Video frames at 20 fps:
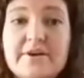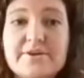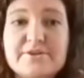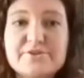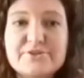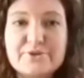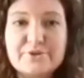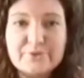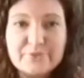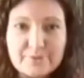
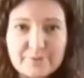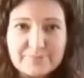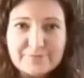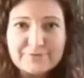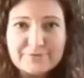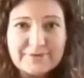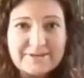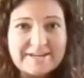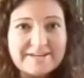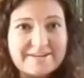So up
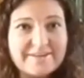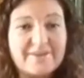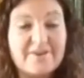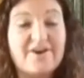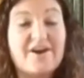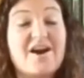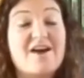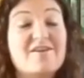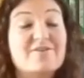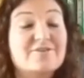to here
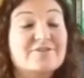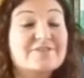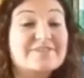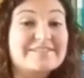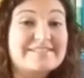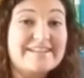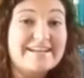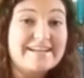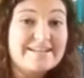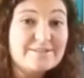our
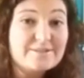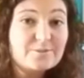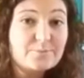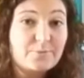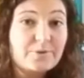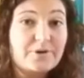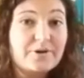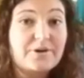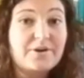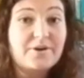tastes
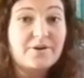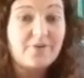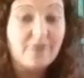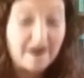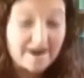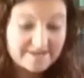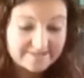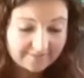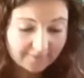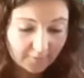were
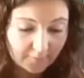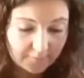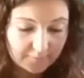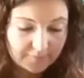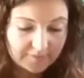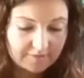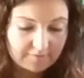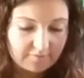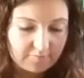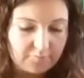quite
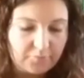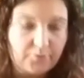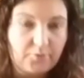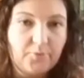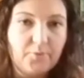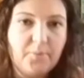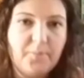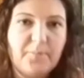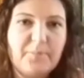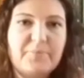
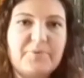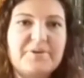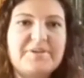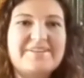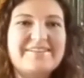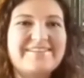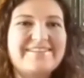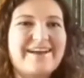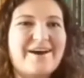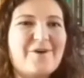comparable,
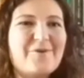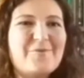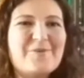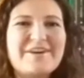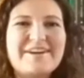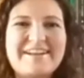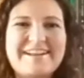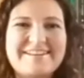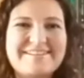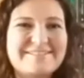but now
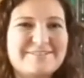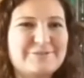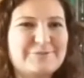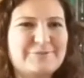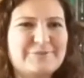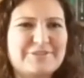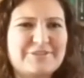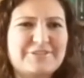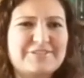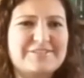we're getting
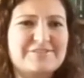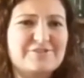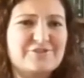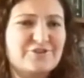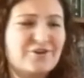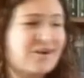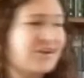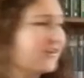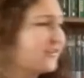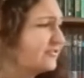to another
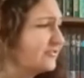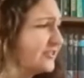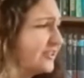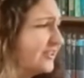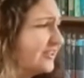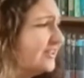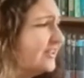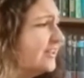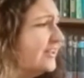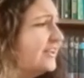
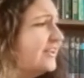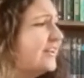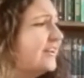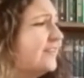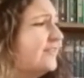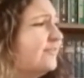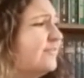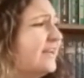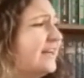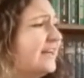genre,
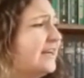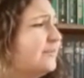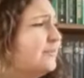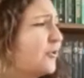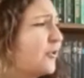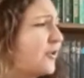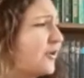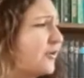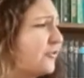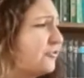mainly
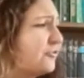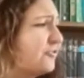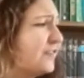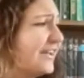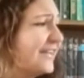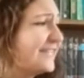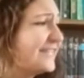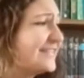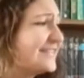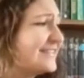more
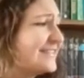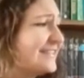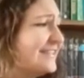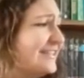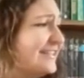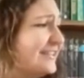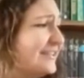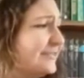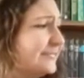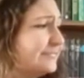
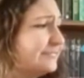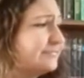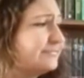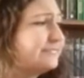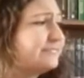fantasy,